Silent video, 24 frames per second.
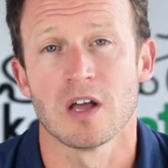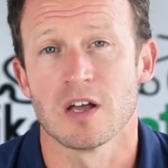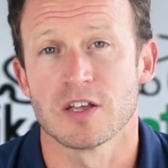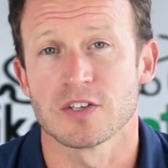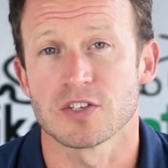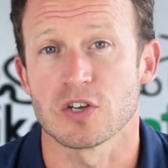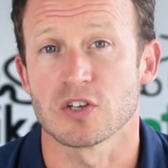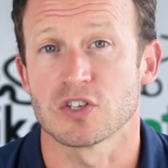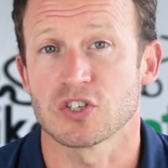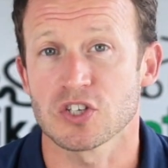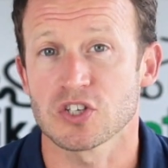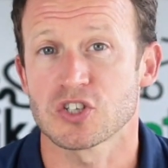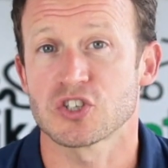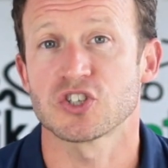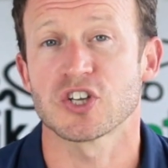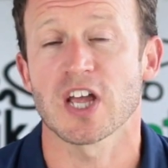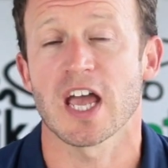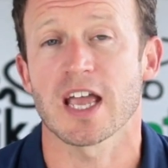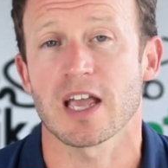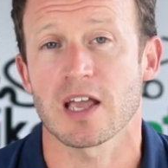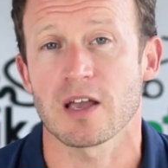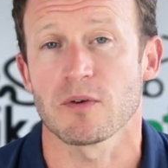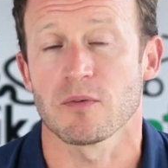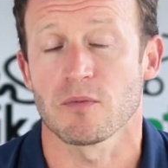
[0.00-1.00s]
So just
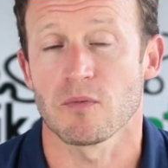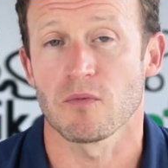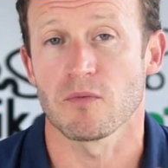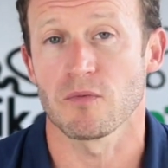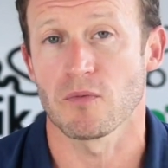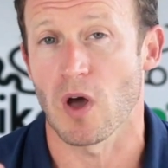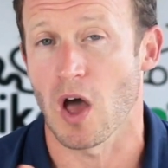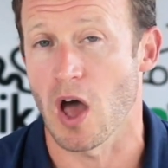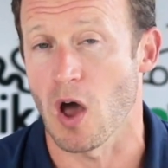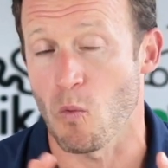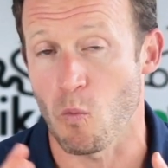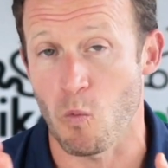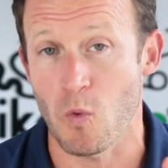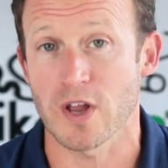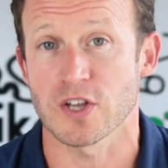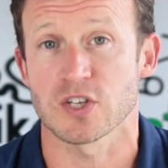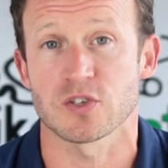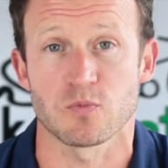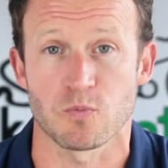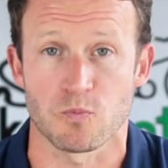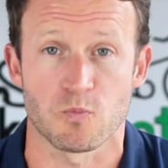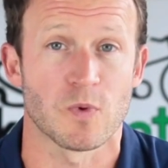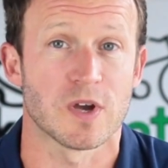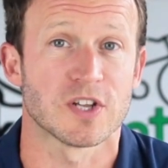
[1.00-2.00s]
check
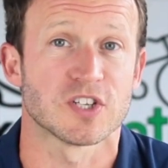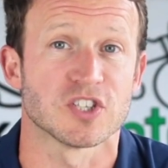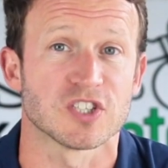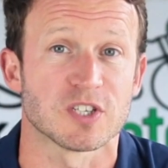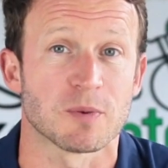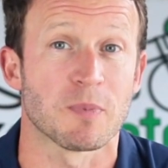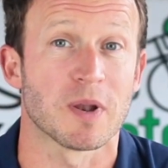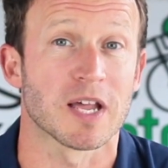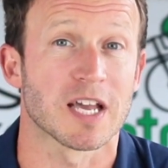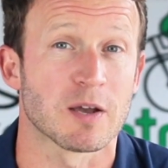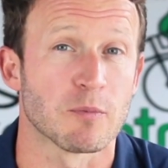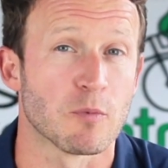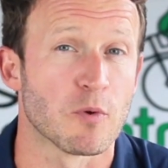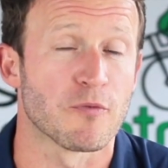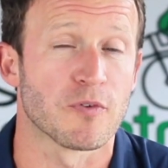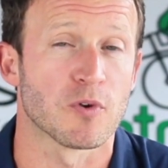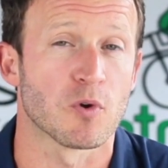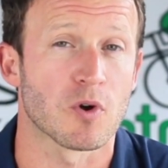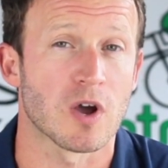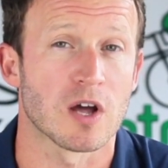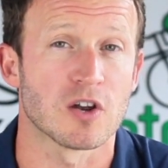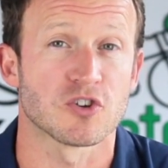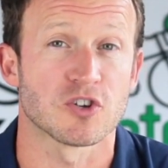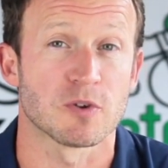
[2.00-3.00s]
which is applicable for
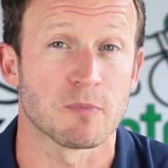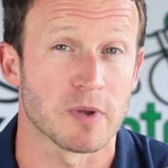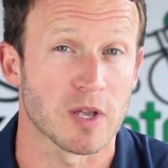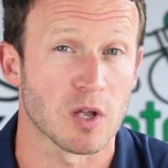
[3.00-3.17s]
your country,